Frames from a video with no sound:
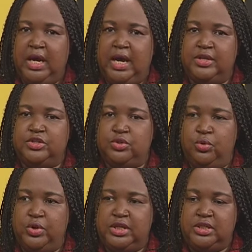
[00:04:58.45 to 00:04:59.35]
And
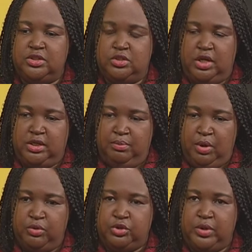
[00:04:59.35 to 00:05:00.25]
so it is not
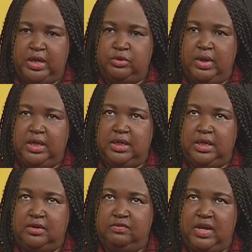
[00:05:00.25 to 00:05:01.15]
about trying to
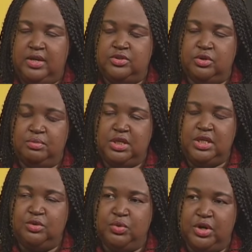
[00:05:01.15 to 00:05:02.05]
identify some
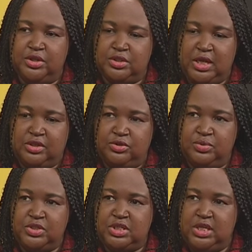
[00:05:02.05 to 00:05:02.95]
keywords that
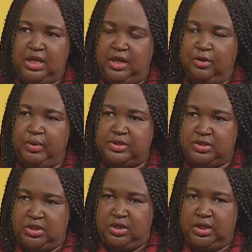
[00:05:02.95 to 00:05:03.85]
you see in a
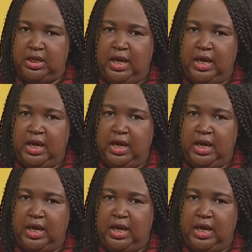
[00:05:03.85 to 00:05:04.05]
question